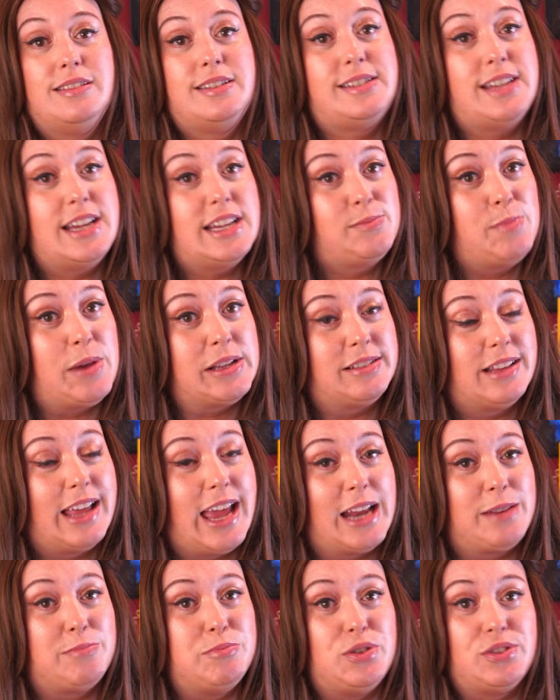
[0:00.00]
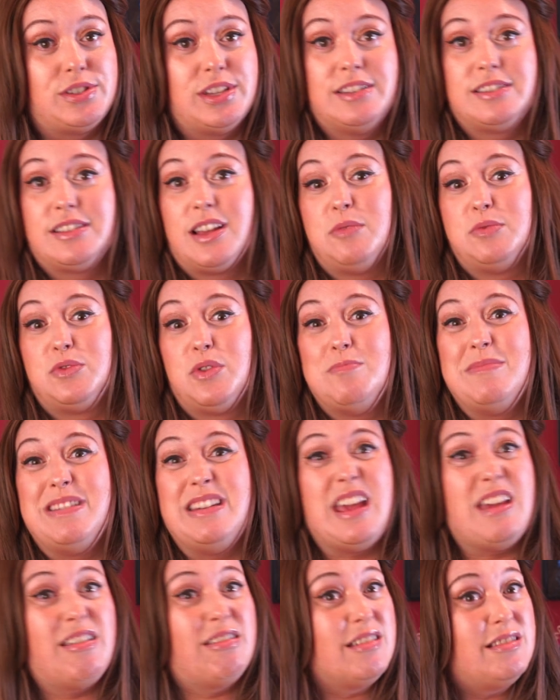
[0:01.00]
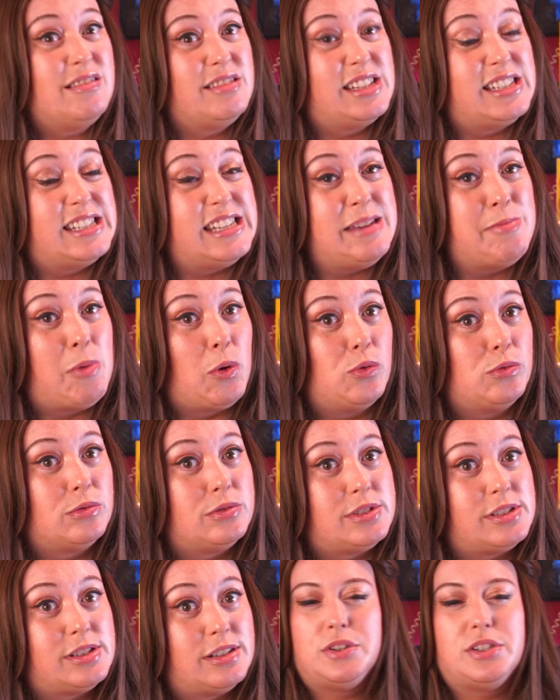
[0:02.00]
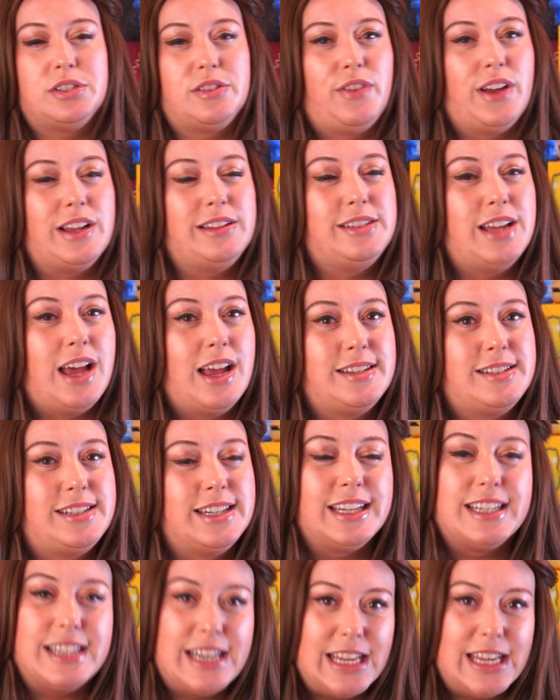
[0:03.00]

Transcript: Today's Metalhead Musings comes from Nathan Seabolt, which is a fantastic